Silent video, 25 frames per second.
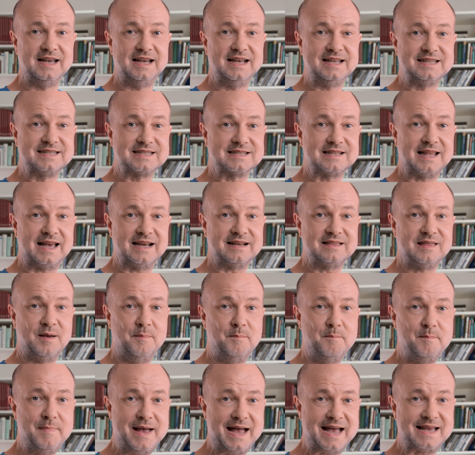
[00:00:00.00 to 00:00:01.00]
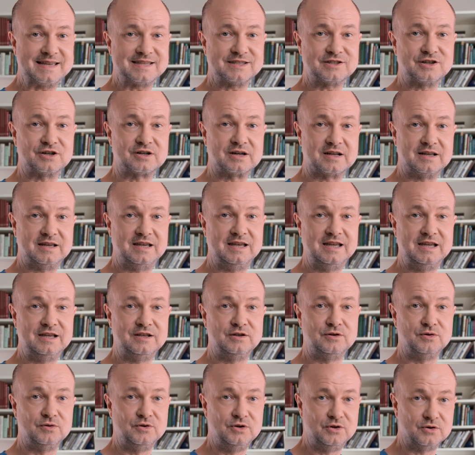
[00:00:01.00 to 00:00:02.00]
It's like the master key
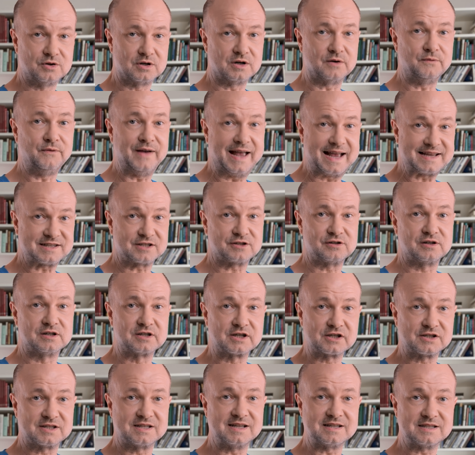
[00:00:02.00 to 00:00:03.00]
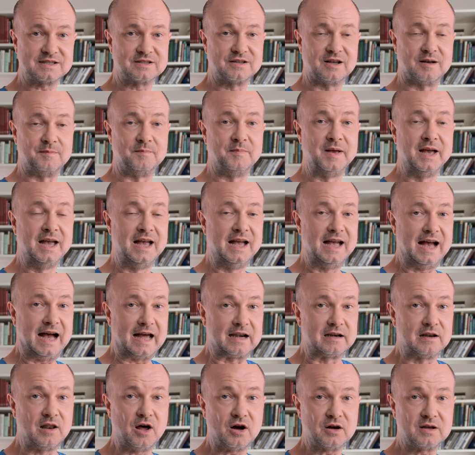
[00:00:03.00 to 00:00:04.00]
to your vascular system,
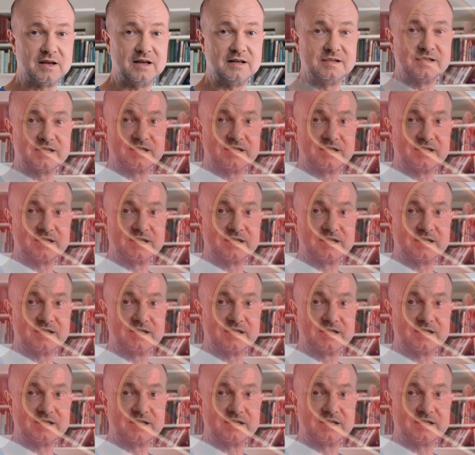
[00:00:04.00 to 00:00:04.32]
unlocking